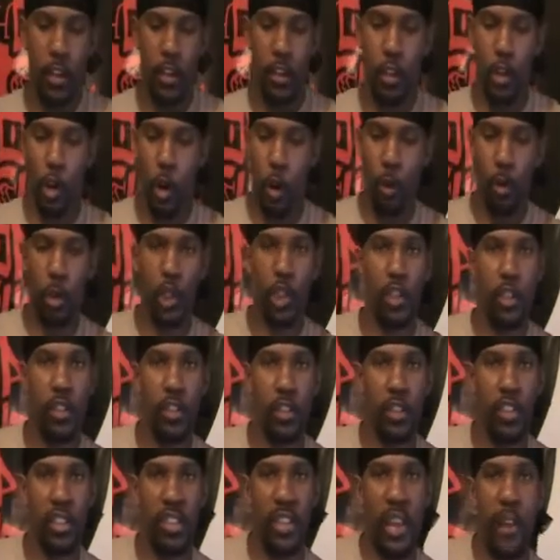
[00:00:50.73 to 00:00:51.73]
you know,
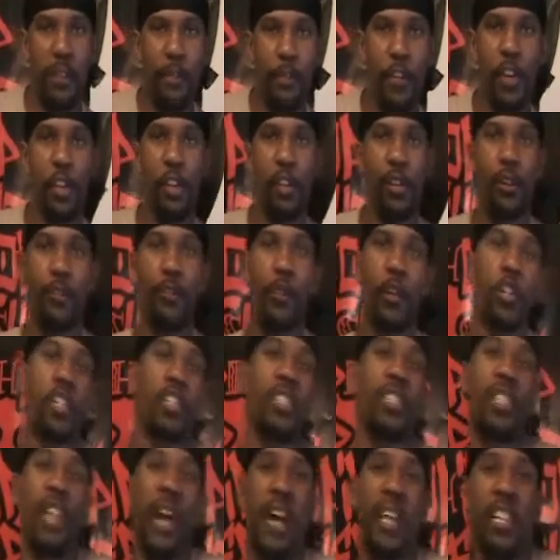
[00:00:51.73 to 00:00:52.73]
Sam Fisher
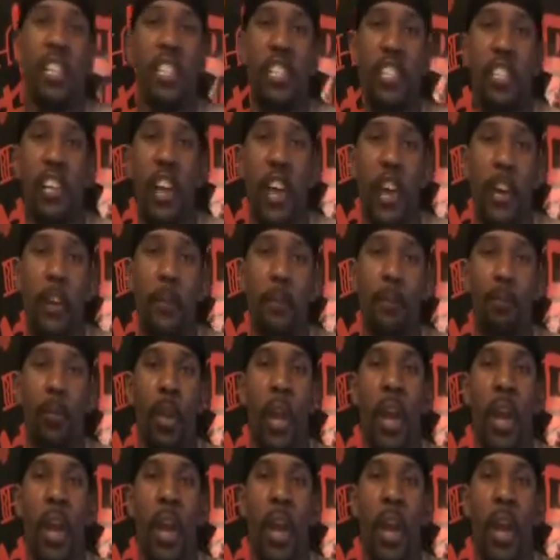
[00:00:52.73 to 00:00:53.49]
versus Solid Snake.